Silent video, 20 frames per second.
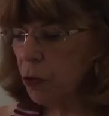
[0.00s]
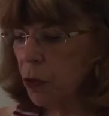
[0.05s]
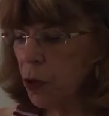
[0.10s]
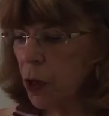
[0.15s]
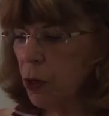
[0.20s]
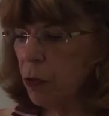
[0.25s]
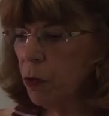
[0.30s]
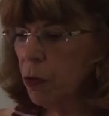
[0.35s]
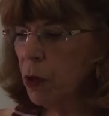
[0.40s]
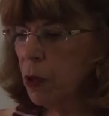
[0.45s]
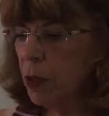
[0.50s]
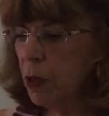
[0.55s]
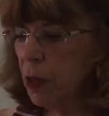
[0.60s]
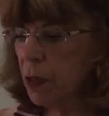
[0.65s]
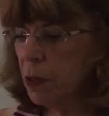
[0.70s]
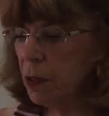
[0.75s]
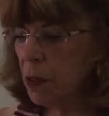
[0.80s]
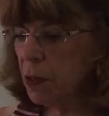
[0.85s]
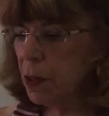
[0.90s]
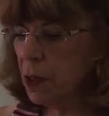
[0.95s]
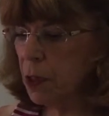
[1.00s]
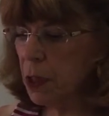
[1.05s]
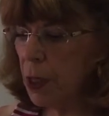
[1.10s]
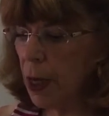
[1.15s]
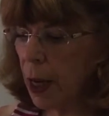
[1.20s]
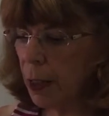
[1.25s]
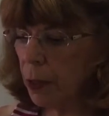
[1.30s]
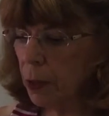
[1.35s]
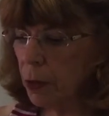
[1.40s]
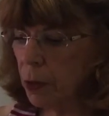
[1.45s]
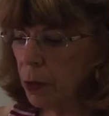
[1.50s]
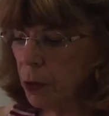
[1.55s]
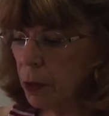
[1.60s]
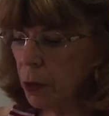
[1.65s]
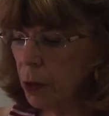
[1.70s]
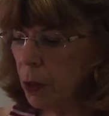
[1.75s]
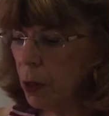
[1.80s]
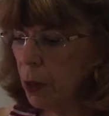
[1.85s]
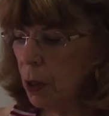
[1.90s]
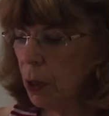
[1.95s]
favorite is a
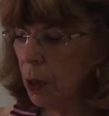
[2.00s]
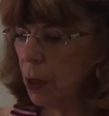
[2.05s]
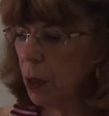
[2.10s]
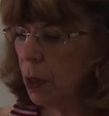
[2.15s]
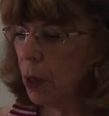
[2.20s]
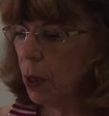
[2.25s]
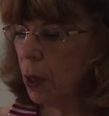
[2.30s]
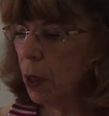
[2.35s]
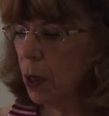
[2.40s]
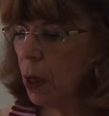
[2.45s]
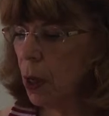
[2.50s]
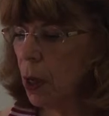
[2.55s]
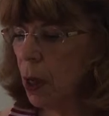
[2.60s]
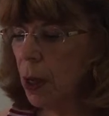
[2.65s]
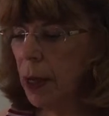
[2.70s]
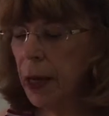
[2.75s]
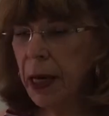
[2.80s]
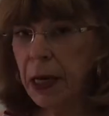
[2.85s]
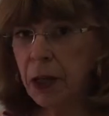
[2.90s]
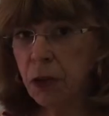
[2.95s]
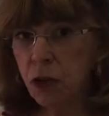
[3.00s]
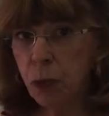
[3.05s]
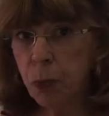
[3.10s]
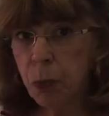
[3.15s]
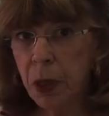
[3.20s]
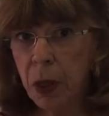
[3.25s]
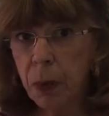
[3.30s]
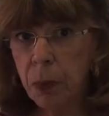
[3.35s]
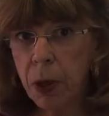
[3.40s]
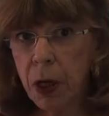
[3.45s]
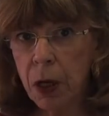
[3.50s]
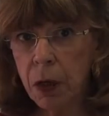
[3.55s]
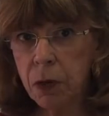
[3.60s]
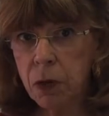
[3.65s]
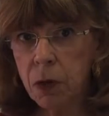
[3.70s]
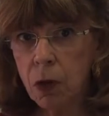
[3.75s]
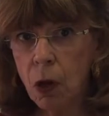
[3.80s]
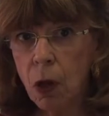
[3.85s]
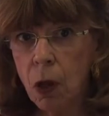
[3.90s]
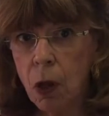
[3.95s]
Staedtler HB
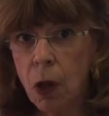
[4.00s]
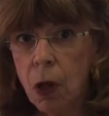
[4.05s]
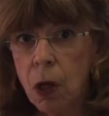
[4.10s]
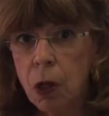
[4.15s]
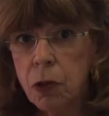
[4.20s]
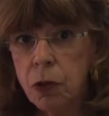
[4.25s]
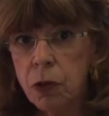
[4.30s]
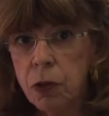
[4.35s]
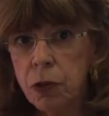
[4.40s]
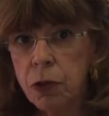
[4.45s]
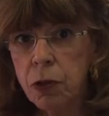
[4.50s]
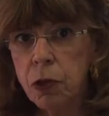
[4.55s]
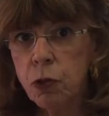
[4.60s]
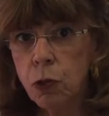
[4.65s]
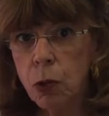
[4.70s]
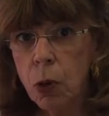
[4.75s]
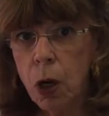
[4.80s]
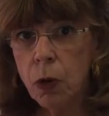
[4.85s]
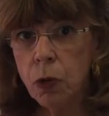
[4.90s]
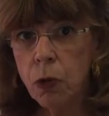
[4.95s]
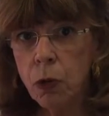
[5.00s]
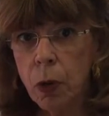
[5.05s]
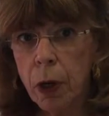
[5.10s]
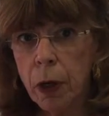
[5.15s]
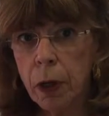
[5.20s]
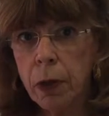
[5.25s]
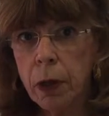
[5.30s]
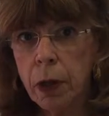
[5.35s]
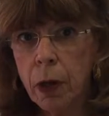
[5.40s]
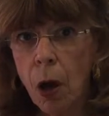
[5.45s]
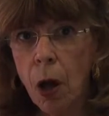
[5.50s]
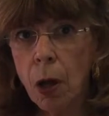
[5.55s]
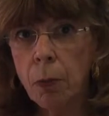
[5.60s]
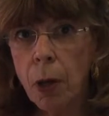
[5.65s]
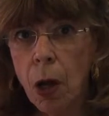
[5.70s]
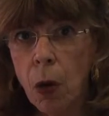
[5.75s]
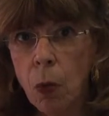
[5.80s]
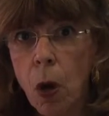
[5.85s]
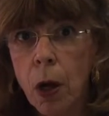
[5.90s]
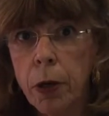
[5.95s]
pencil to draw directly on
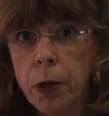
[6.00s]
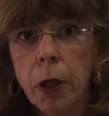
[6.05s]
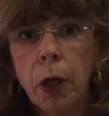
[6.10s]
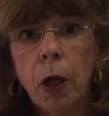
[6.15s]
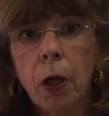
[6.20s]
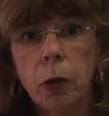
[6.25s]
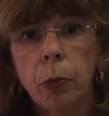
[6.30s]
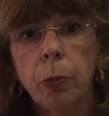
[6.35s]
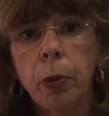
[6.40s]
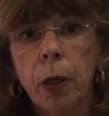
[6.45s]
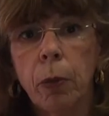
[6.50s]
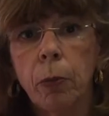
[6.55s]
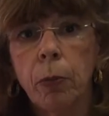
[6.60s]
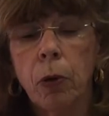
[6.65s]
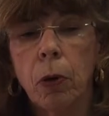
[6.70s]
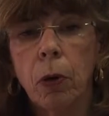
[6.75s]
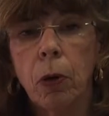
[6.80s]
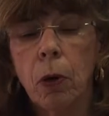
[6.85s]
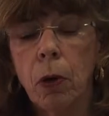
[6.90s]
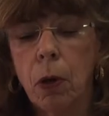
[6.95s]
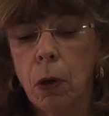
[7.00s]
my watercolor paper.